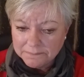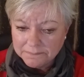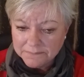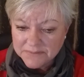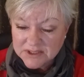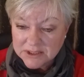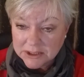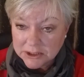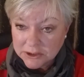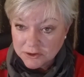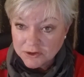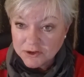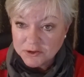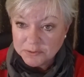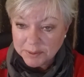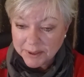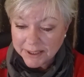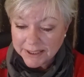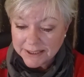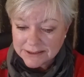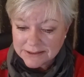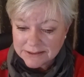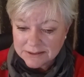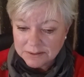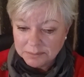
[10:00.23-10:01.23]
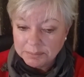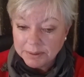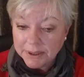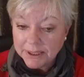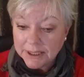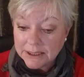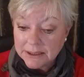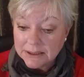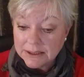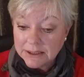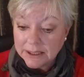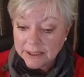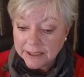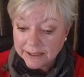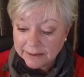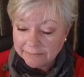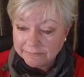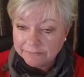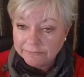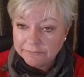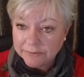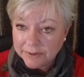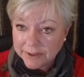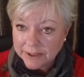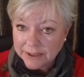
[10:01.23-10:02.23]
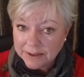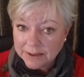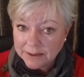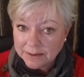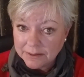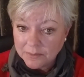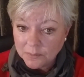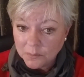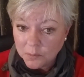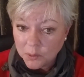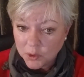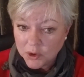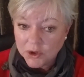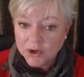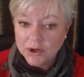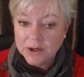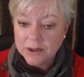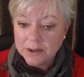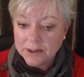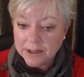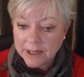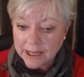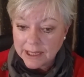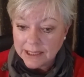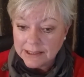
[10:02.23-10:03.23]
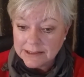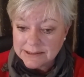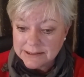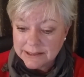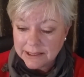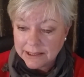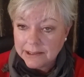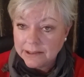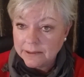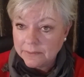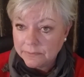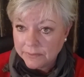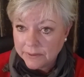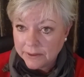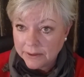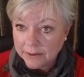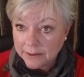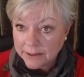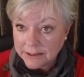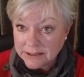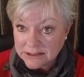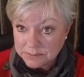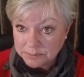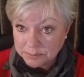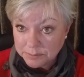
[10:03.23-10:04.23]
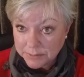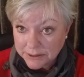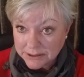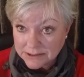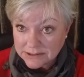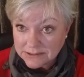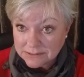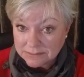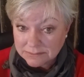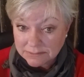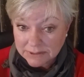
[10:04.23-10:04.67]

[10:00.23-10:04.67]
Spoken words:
single spaced, but every word I say in there is